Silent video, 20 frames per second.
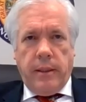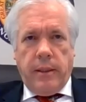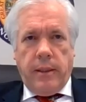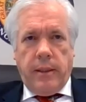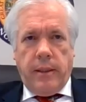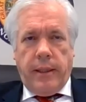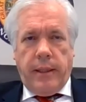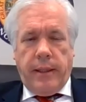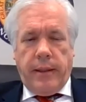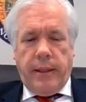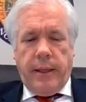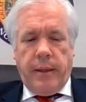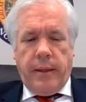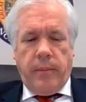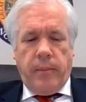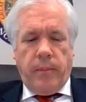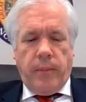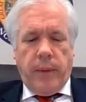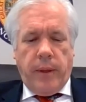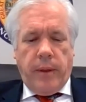
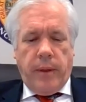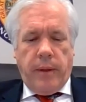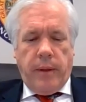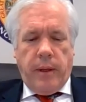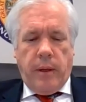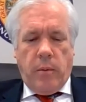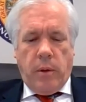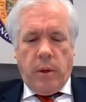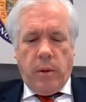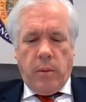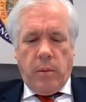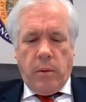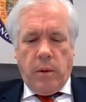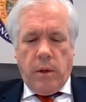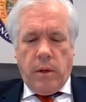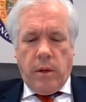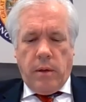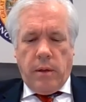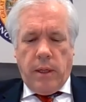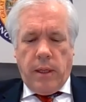then
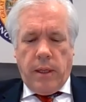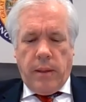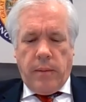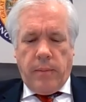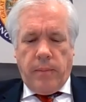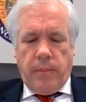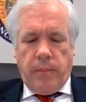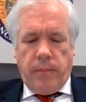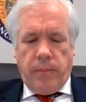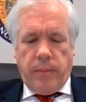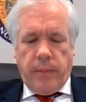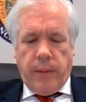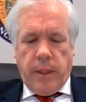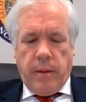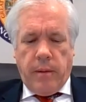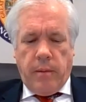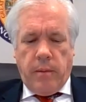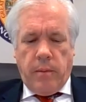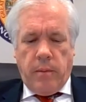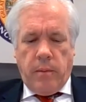we're
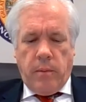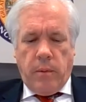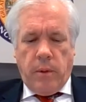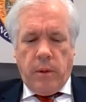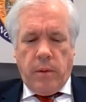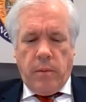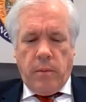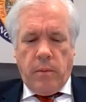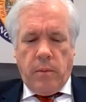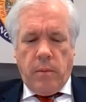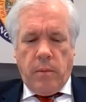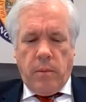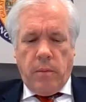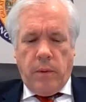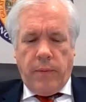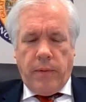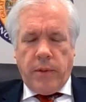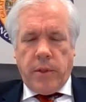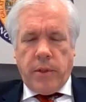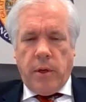
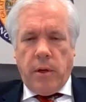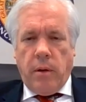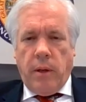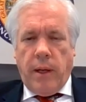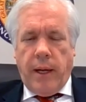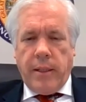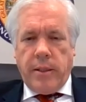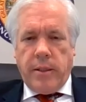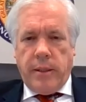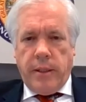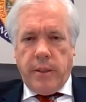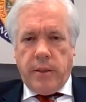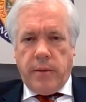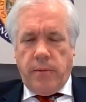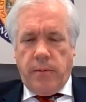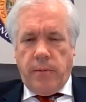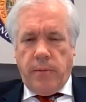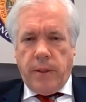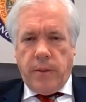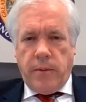we've internalized
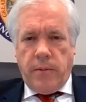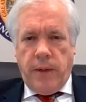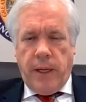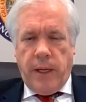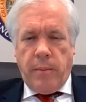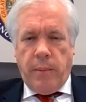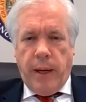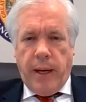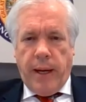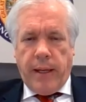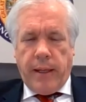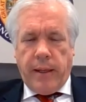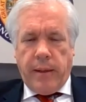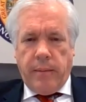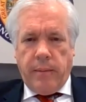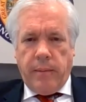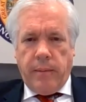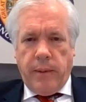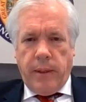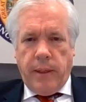this feedback
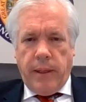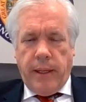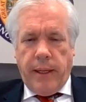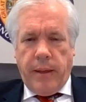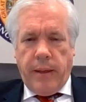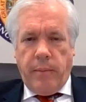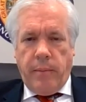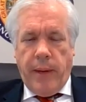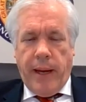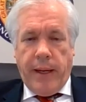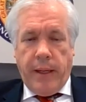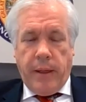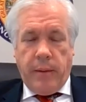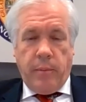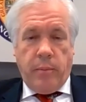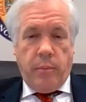and made it